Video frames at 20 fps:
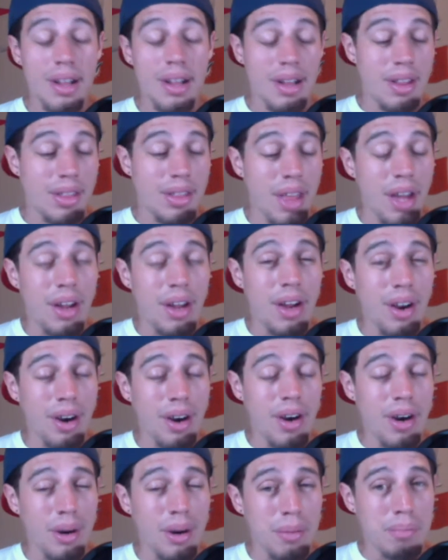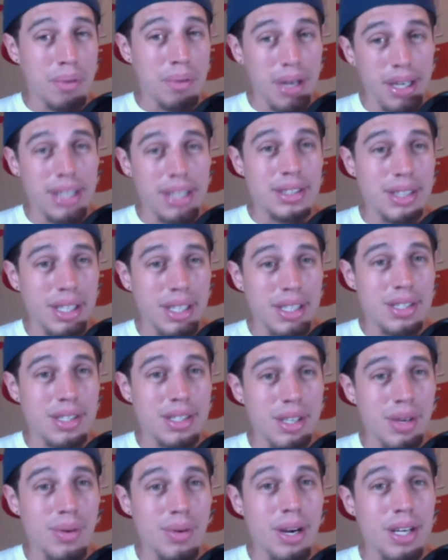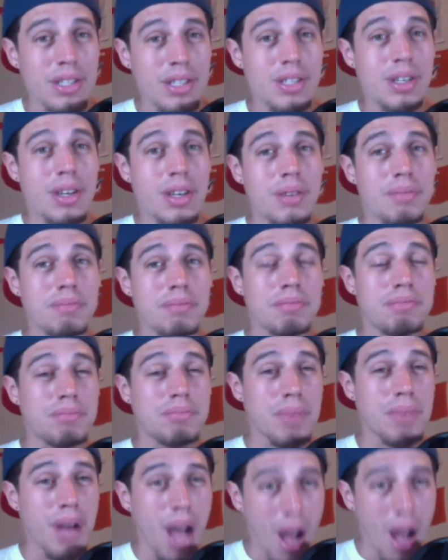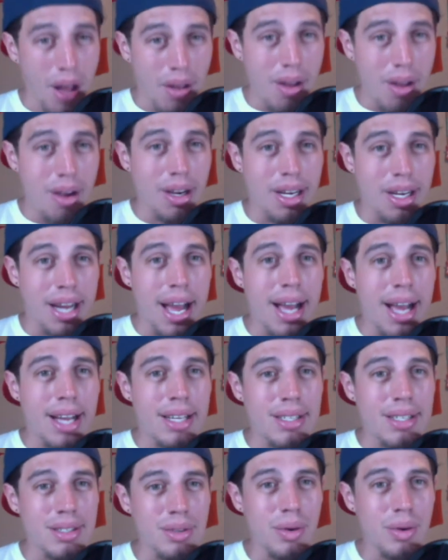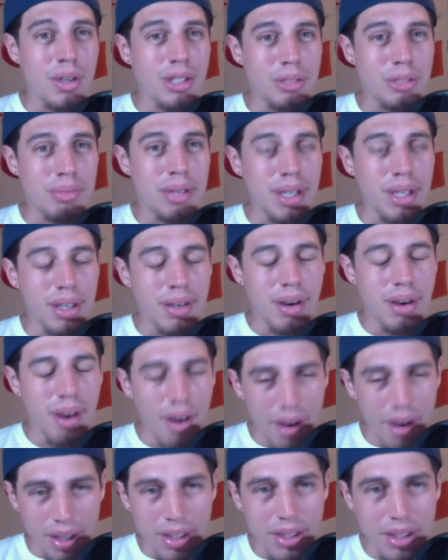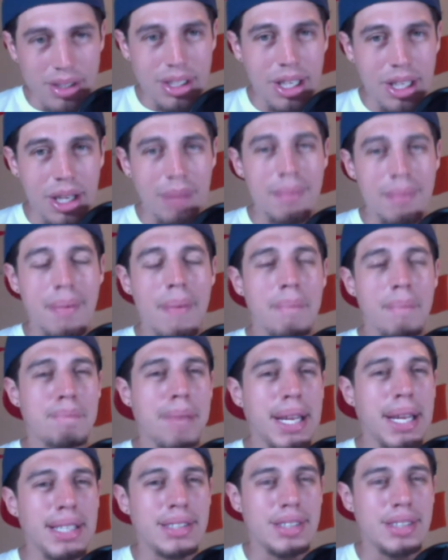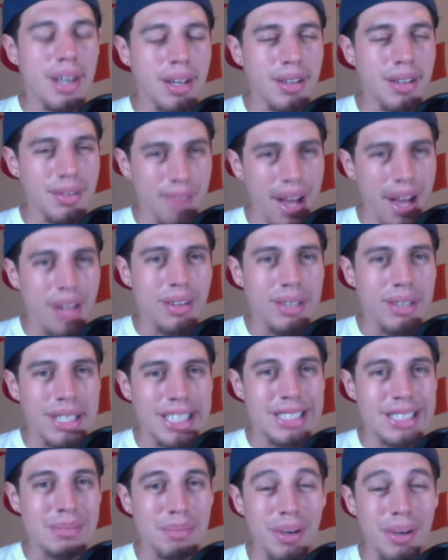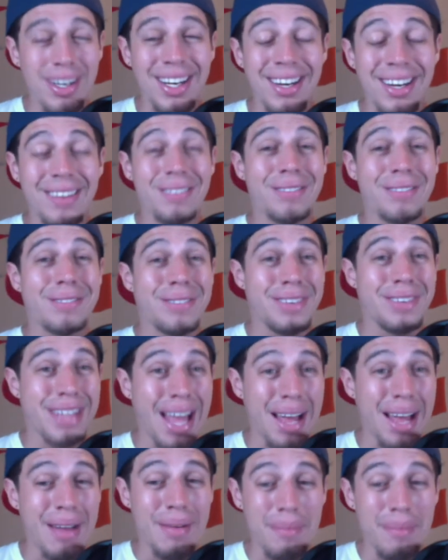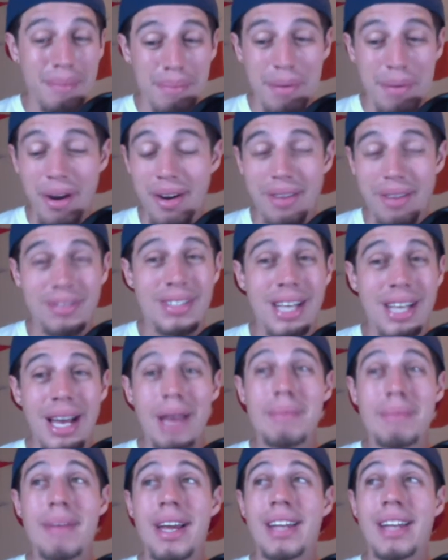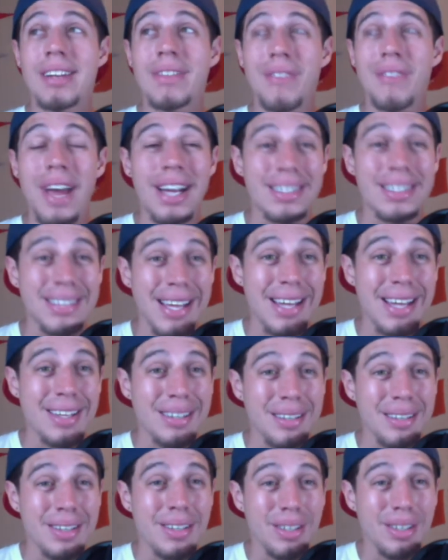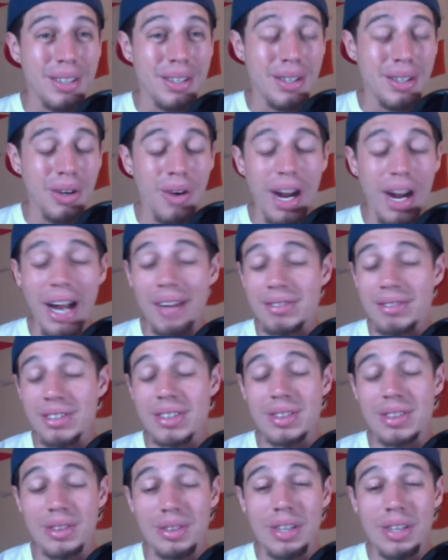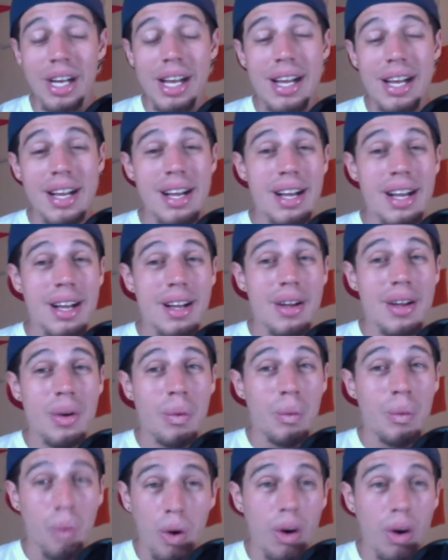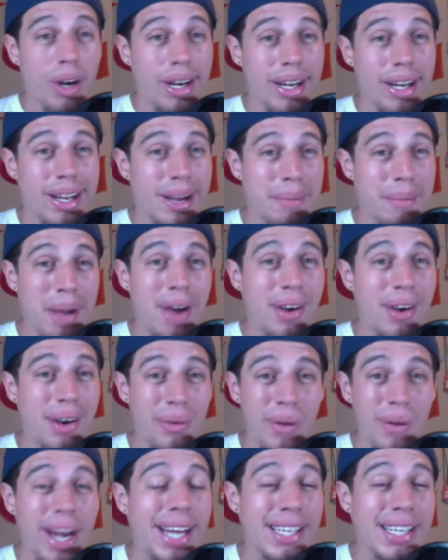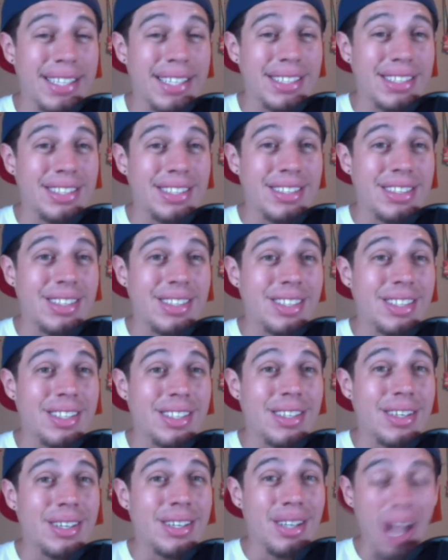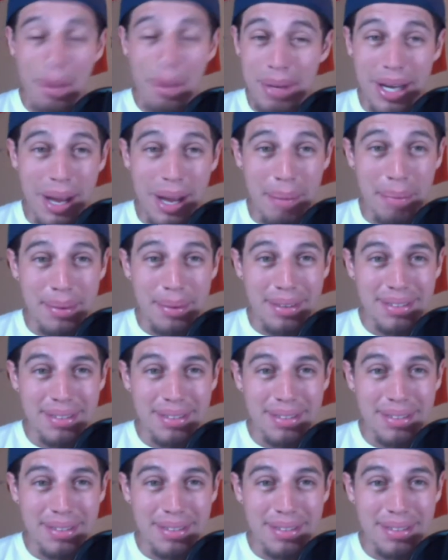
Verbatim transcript: they are putting into consideration how long a guy is going to be on your team based on the value he's putting for that period of time and the fact that you don't have to worry about a raise coming up